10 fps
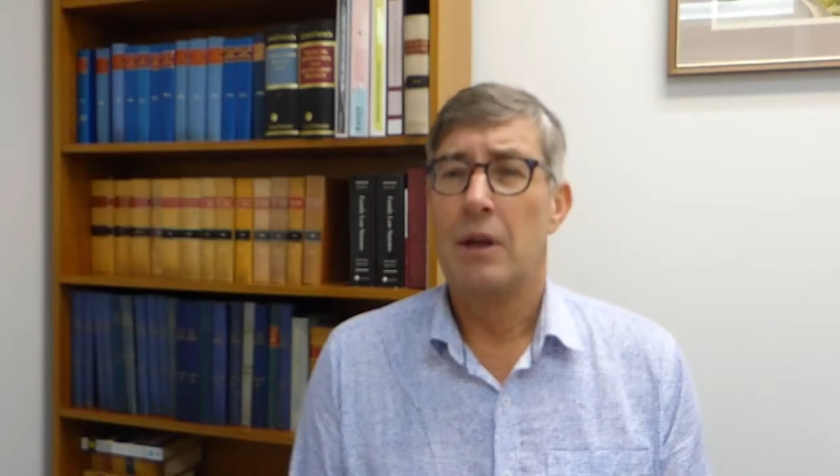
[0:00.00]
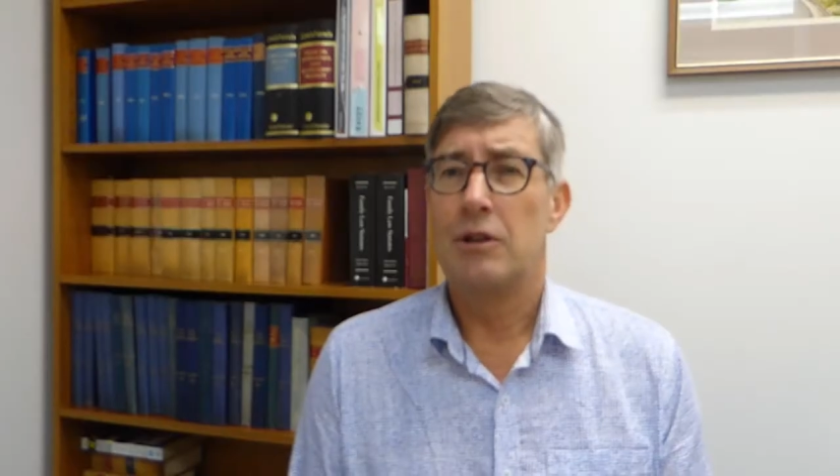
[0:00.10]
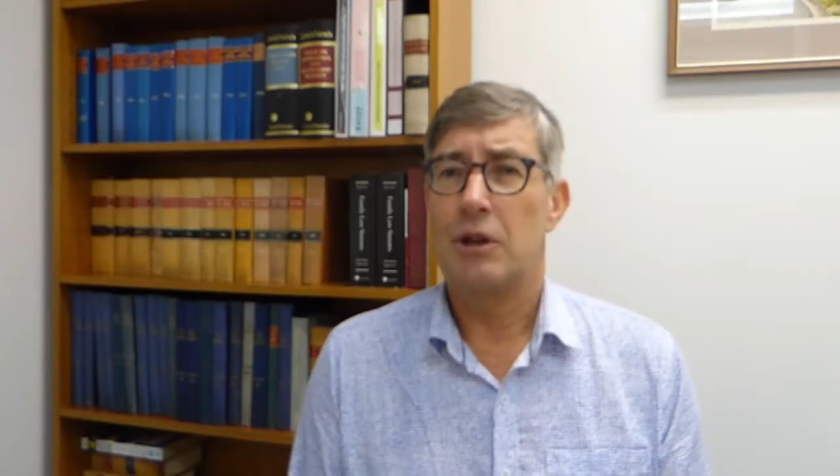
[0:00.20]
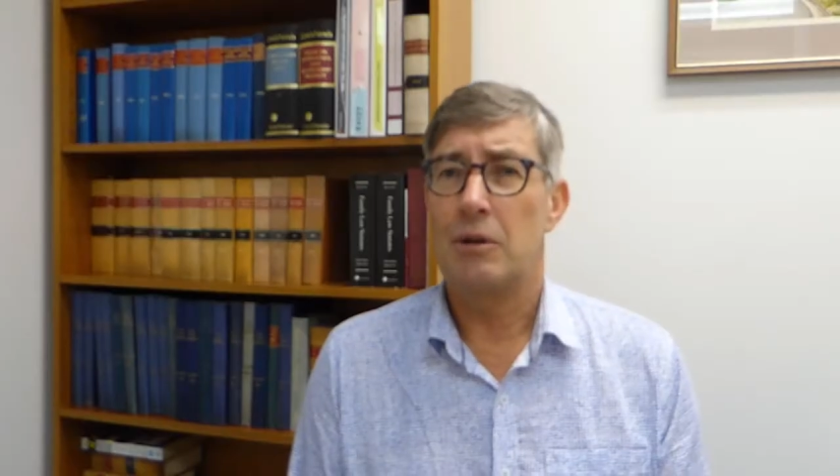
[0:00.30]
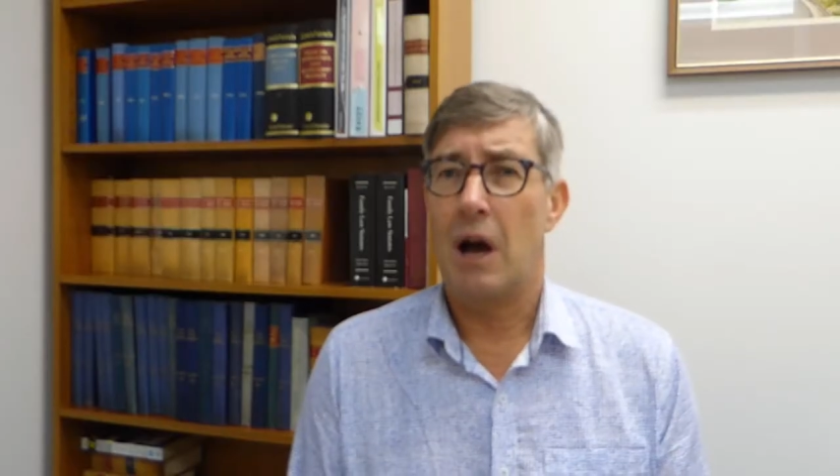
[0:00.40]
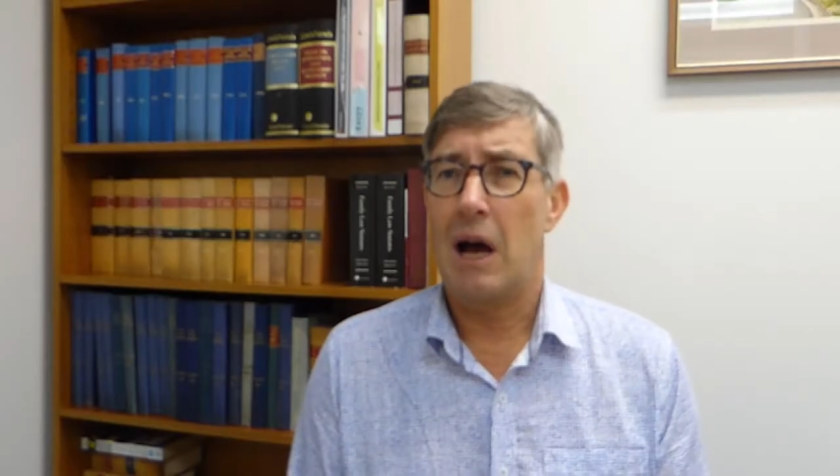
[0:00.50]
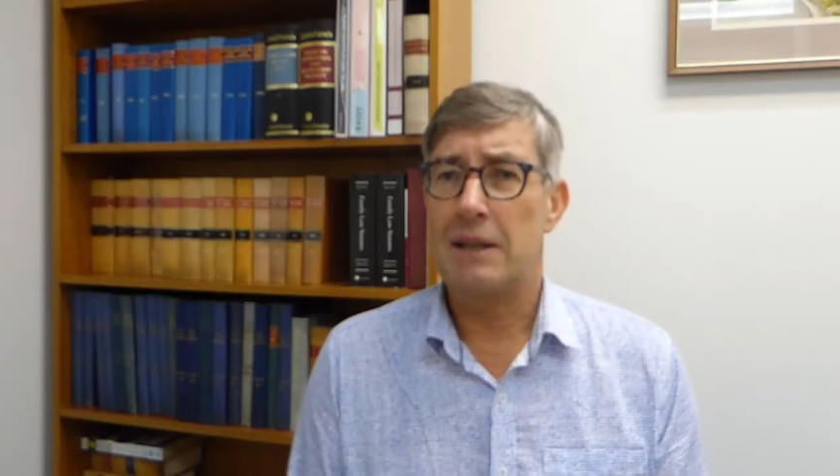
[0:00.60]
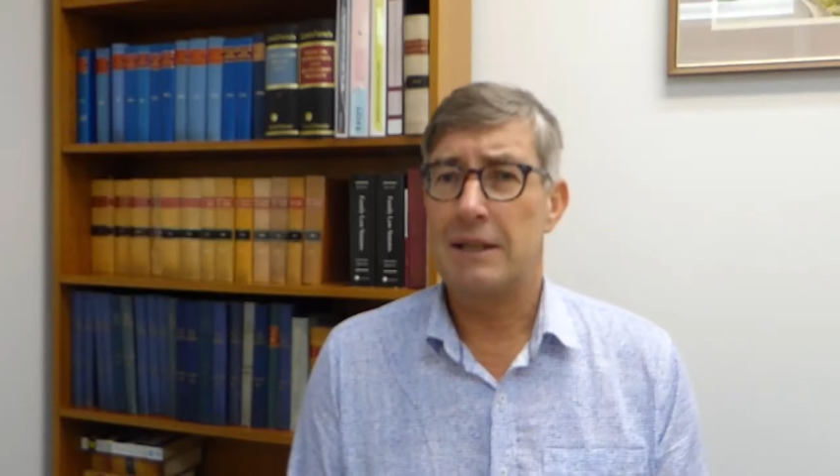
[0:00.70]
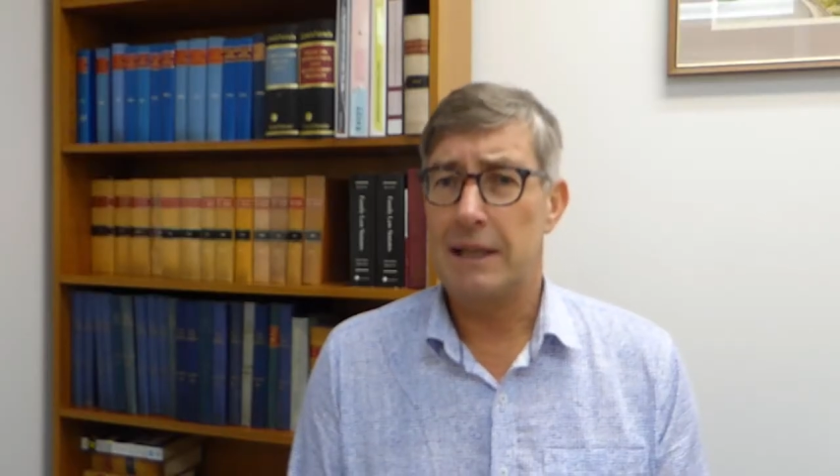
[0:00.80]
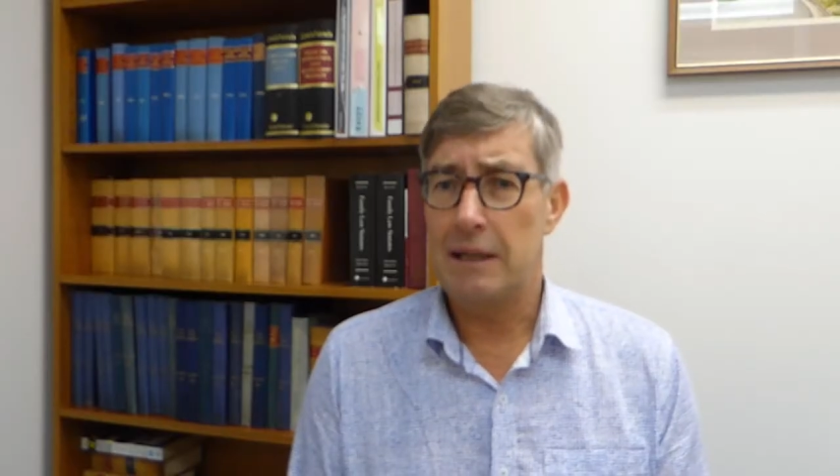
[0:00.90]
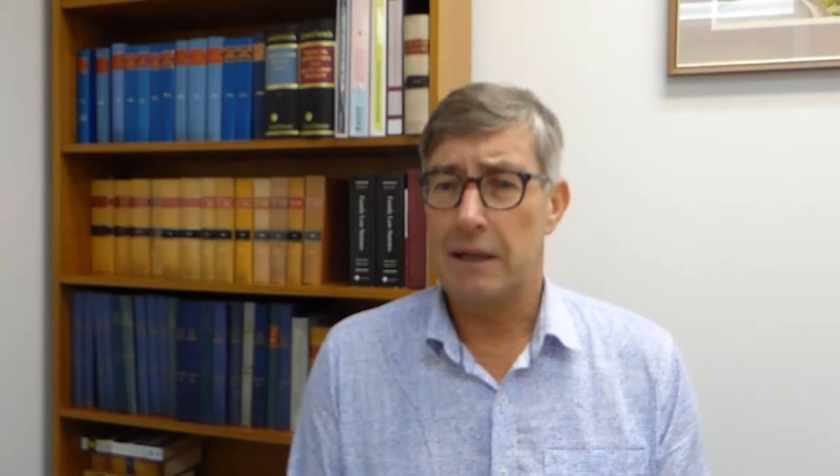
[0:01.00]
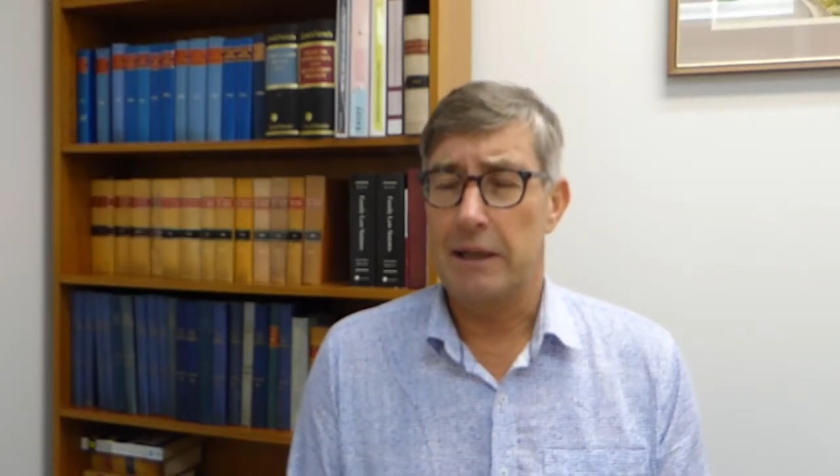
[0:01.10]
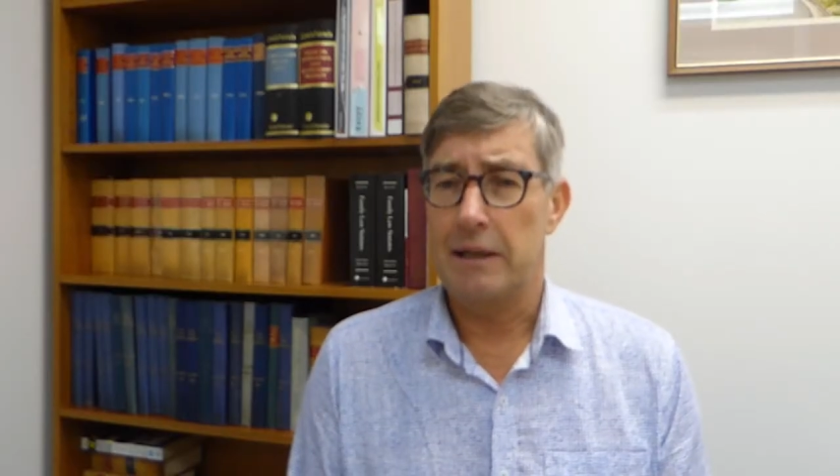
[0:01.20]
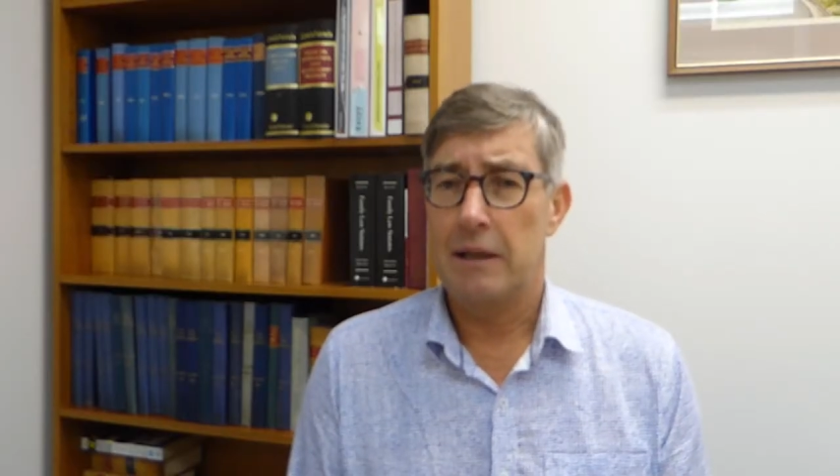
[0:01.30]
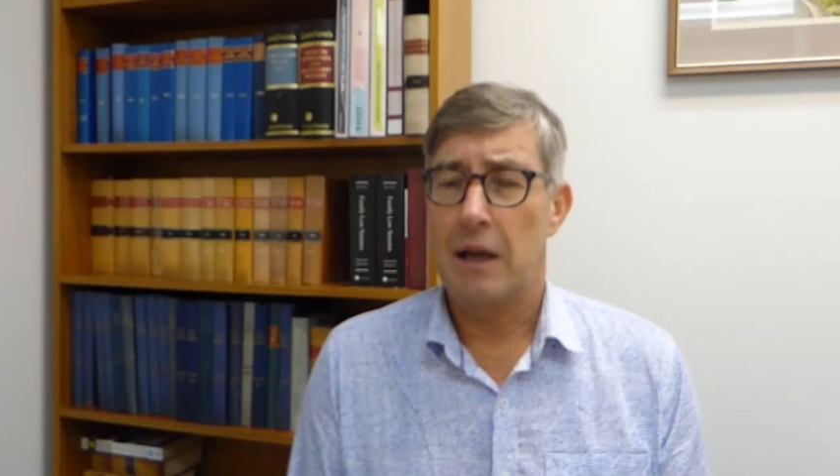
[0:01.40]
So
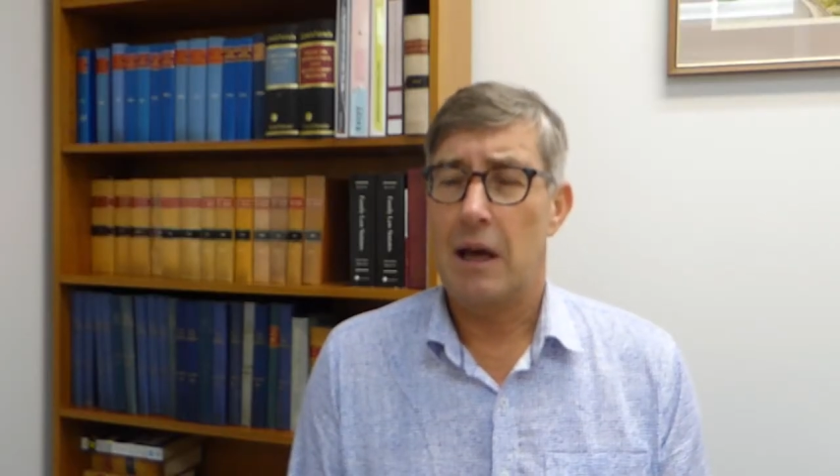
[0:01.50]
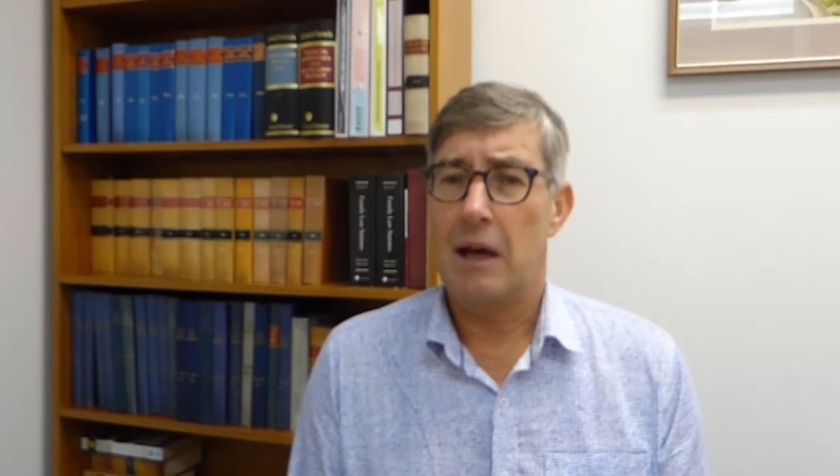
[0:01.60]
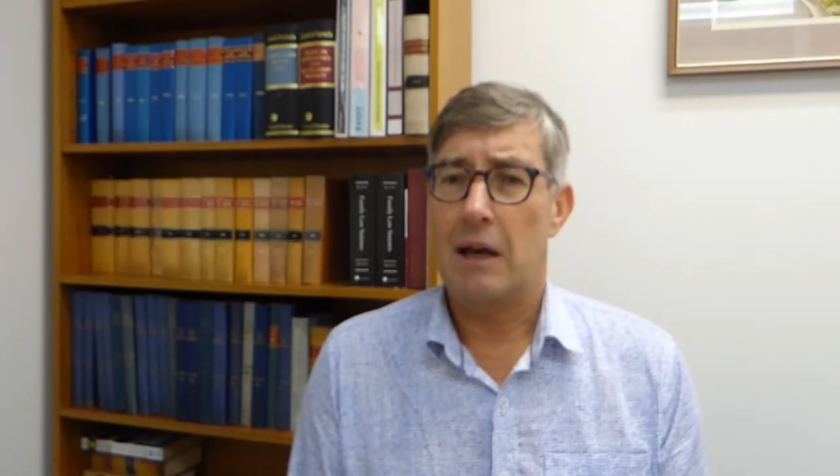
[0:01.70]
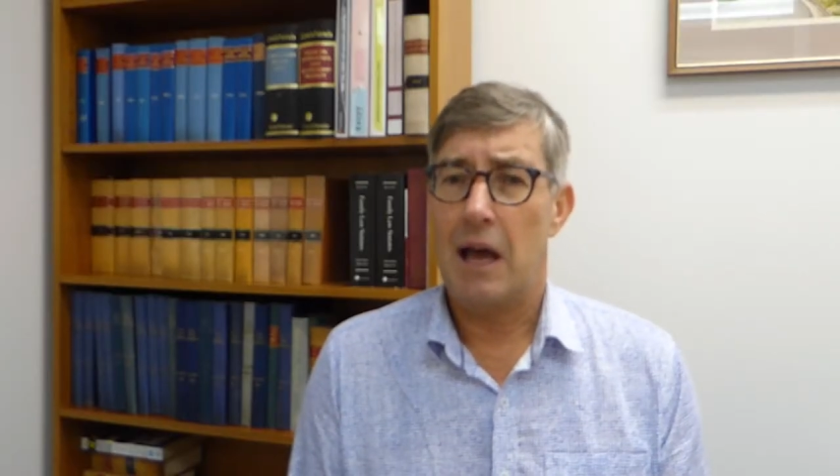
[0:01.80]
ideally, uh,